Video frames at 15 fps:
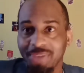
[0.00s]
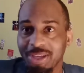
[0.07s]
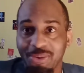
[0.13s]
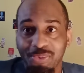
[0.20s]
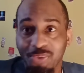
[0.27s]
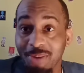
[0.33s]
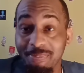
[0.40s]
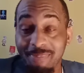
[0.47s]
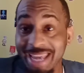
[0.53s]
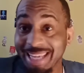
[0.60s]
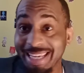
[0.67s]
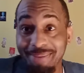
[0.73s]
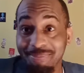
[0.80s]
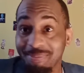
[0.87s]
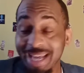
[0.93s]
we're
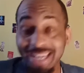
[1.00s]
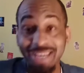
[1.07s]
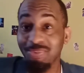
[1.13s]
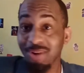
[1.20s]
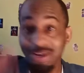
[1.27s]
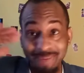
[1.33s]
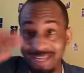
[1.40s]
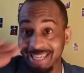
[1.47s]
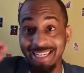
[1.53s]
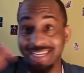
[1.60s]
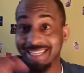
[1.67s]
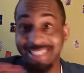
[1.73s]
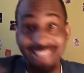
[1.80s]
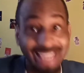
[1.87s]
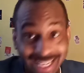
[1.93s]
making money. We're making a
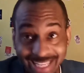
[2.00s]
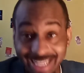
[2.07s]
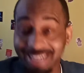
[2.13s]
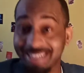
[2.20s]
killing.